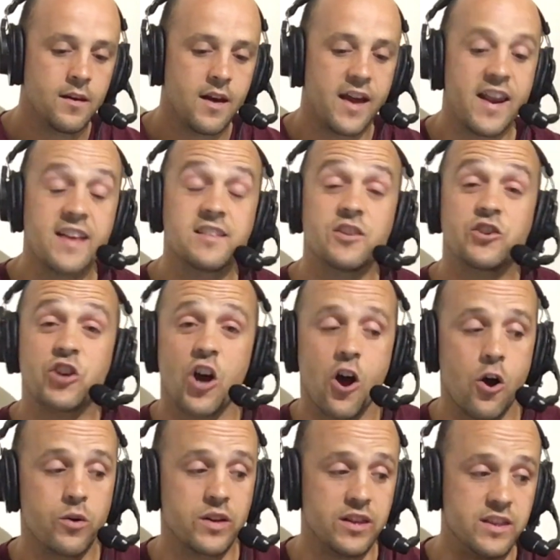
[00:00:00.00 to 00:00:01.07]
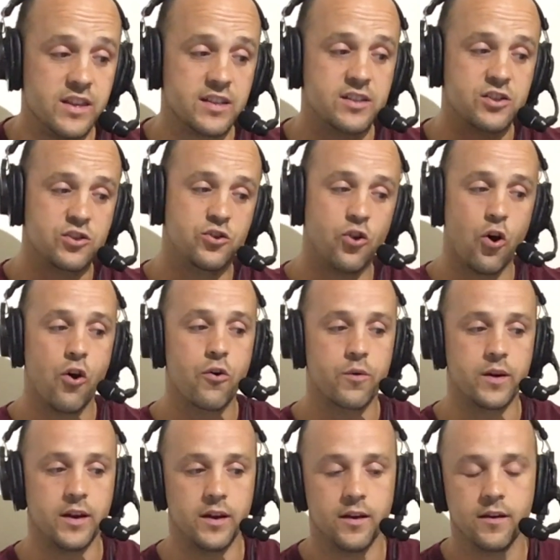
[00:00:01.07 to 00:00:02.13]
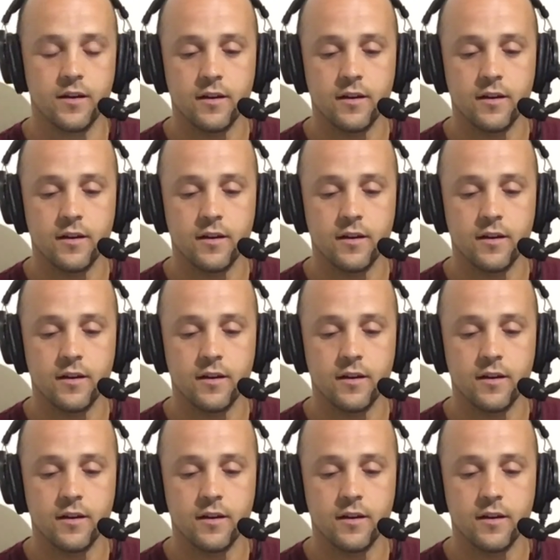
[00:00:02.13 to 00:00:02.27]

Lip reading: And as a child in this story,